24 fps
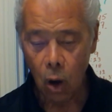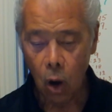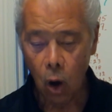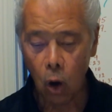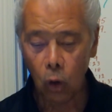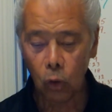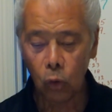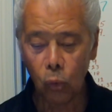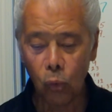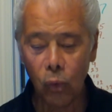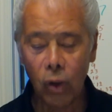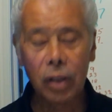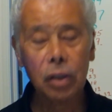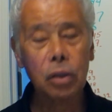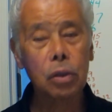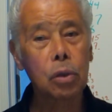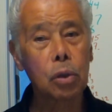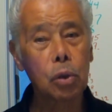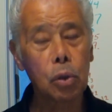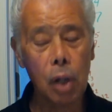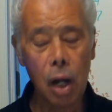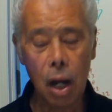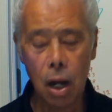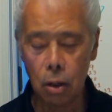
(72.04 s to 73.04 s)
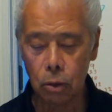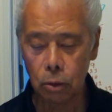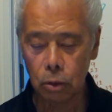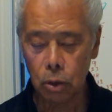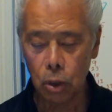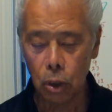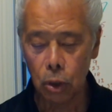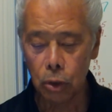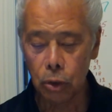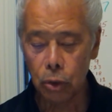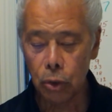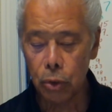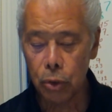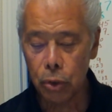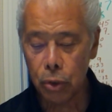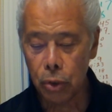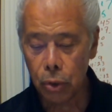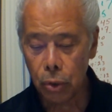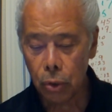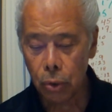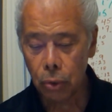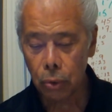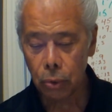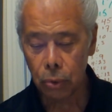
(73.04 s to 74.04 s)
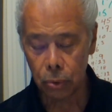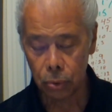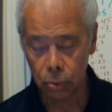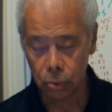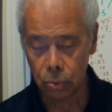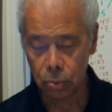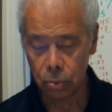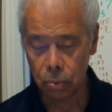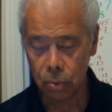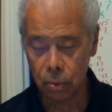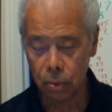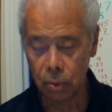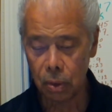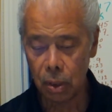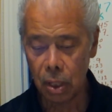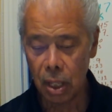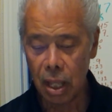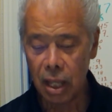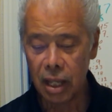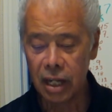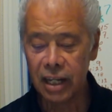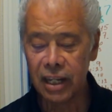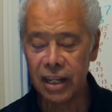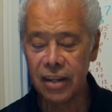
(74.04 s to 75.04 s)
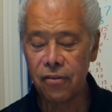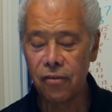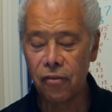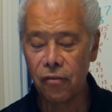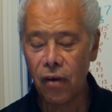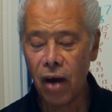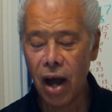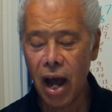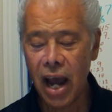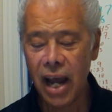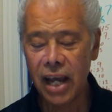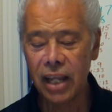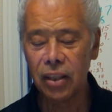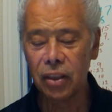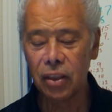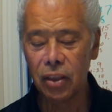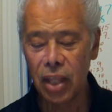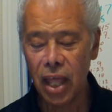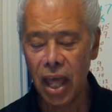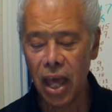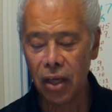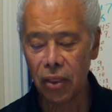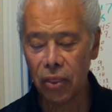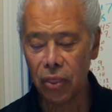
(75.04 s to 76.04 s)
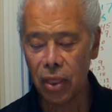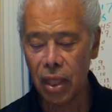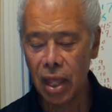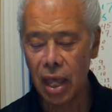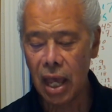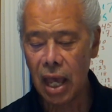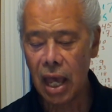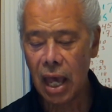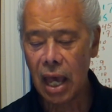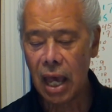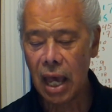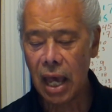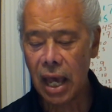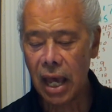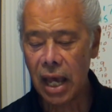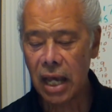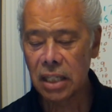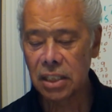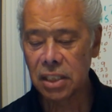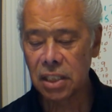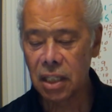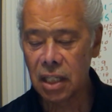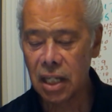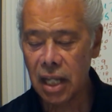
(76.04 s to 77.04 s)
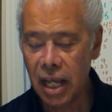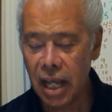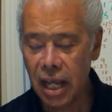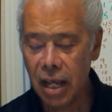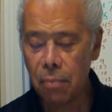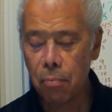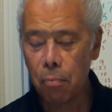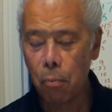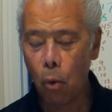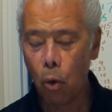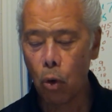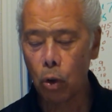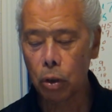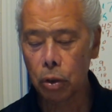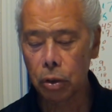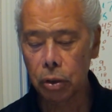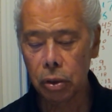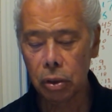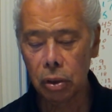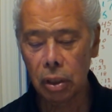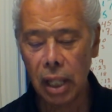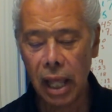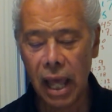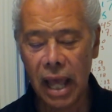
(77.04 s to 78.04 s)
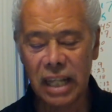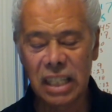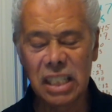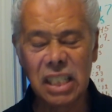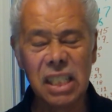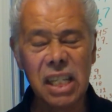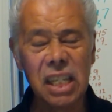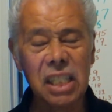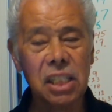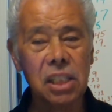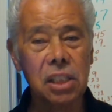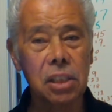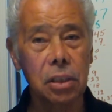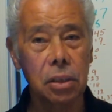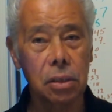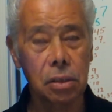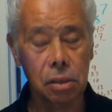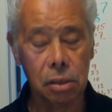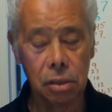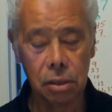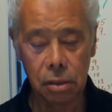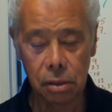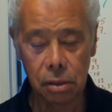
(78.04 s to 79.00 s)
On what ground do you define death as an immortal existence?